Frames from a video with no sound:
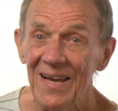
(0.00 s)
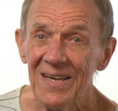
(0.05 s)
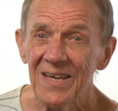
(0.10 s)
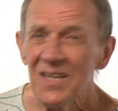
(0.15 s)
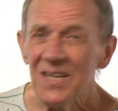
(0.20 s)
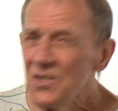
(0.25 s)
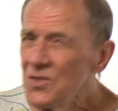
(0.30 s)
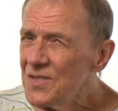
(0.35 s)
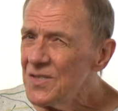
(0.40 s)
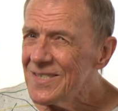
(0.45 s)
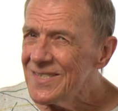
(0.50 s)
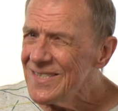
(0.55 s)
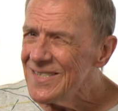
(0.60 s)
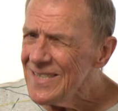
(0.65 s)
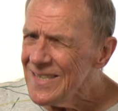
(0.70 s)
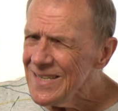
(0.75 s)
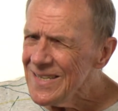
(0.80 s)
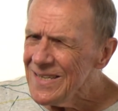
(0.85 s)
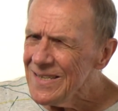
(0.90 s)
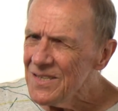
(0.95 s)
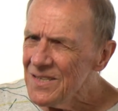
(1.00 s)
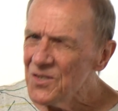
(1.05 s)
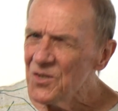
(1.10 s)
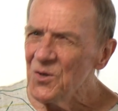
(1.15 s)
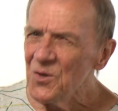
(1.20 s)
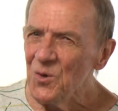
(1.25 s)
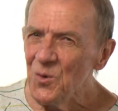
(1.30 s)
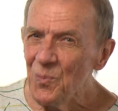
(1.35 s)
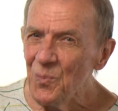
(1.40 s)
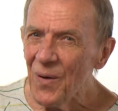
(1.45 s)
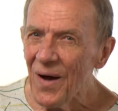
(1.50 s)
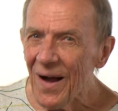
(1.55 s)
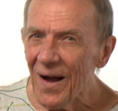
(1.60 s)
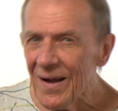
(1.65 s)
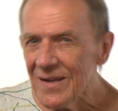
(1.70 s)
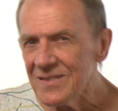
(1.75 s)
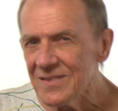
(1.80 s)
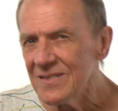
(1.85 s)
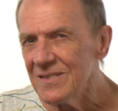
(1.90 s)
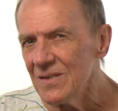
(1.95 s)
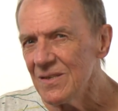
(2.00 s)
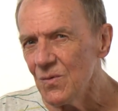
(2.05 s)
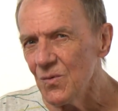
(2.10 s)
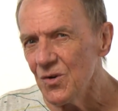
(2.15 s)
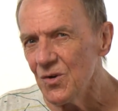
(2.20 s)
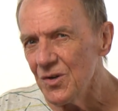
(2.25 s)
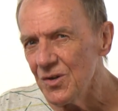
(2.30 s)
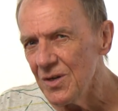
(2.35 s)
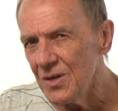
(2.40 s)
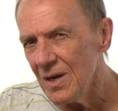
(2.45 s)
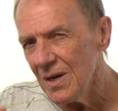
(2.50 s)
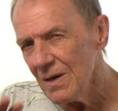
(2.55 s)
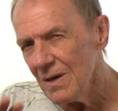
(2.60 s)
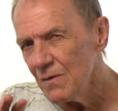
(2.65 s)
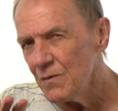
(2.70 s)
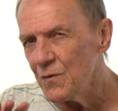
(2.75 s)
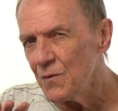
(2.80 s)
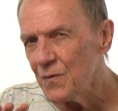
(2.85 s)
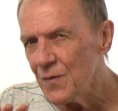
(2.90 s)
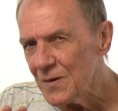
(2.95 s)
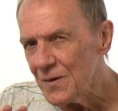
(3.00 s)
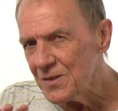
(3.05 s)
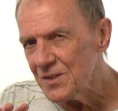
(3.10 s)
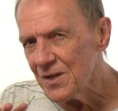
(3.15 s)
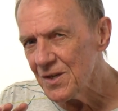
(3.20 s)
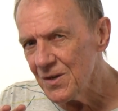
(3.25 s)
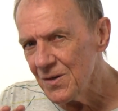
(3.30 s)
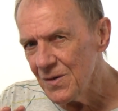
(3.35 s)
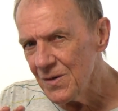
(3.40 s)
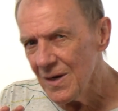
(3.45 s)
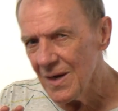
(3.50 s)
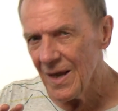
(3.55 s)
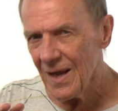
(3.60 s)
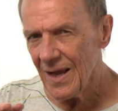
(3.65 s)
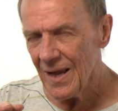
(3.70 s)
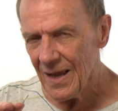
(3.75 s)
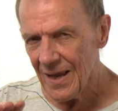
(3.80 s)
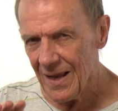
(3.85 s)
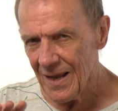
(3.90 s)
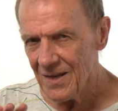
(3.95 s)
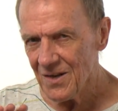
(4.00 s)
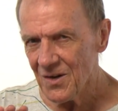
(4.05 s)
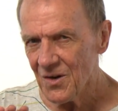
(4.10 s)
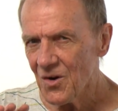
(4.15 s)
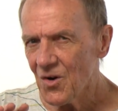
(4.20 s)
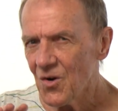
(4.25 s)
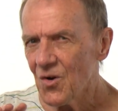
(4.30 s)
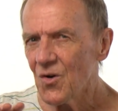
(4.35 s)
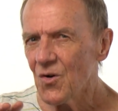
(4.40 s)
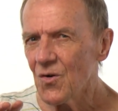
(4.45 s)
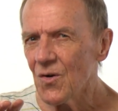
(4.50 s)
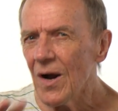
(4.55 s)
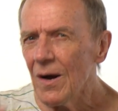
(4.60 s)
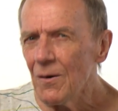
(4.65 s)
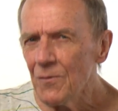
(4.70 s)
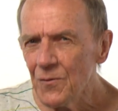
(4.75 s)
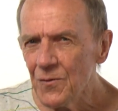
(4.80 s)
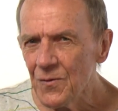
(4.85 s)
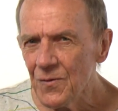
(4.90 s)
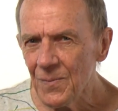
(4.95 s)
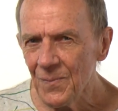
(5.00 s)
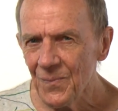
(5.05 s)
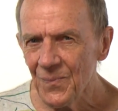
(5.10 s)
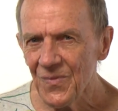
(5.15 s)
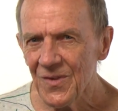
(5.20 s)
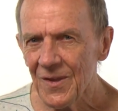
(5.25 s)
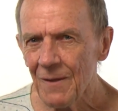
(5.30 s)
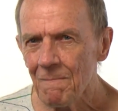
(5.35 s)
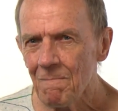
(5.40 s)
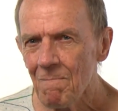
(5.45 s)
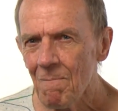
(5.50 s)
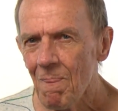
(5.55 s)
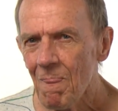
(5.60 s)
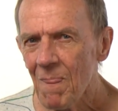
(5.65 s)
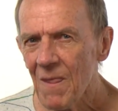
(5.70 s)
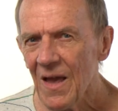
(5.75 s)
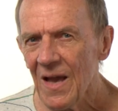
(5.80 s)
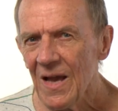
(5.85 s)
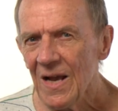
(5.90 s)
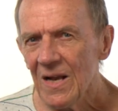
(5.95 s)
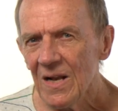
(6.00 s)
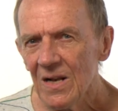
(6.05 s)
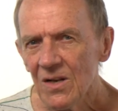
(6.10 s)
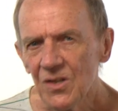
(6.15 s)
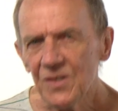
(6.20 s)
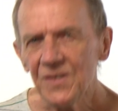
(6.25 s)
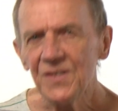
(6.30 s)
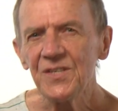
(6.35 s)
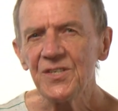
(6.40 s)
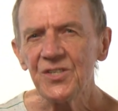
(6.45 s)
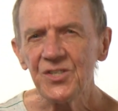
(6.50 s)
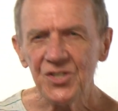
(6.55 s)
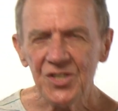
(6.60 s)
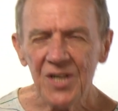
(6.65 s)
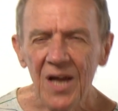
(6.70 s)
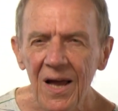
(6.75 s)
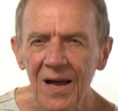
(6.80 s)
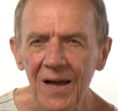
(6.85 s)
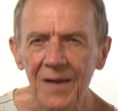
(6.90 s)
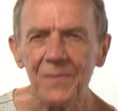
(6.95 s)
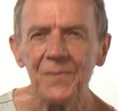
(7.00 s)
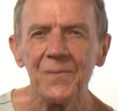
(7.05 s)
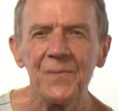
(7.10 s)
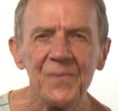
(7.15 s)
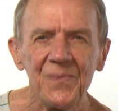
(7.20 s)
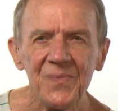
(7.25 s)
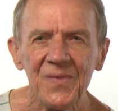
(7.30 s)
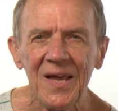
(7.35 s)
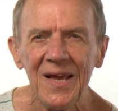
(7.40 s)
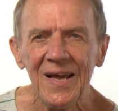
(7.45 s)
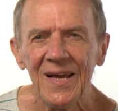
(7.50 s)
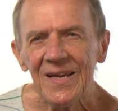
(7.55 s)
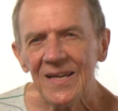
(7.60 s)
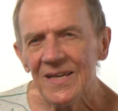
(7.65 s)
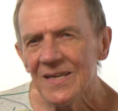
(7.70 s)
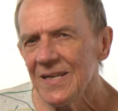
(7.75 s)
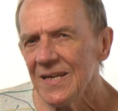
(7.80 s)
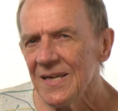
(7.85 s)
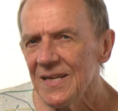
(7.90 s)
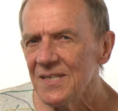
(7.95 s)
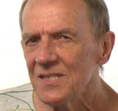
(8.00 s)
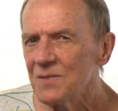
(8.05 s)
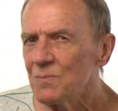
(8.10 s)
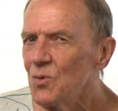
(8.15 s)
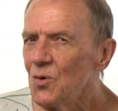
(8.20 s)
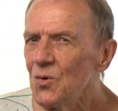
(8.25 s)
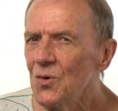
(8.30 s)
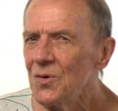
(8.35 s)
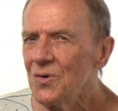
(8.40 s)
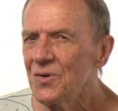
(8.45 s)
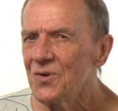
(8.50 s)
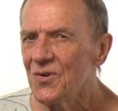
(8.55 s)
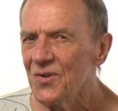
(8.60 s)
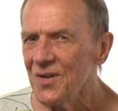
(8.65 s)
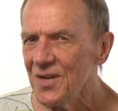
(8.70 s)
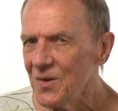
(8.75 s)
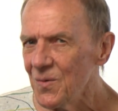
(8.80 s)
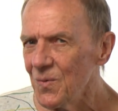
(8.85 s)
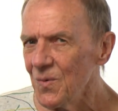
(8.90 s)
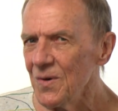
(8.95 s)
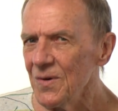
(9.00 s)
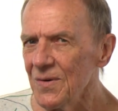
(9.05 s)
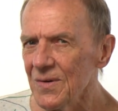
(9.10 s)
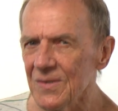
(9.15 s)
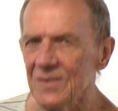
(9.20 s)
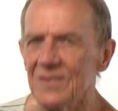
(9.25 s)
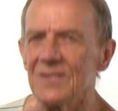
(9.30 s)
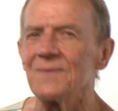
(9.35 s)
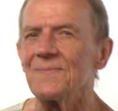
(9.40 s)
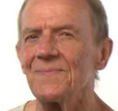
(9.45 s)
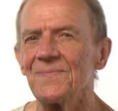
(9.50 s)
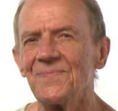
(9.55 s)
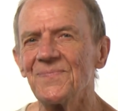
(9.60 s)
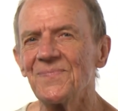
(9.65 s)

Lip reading: Can you see the two parts in the word, photo and graph? Look at this chart. It has more Greek words.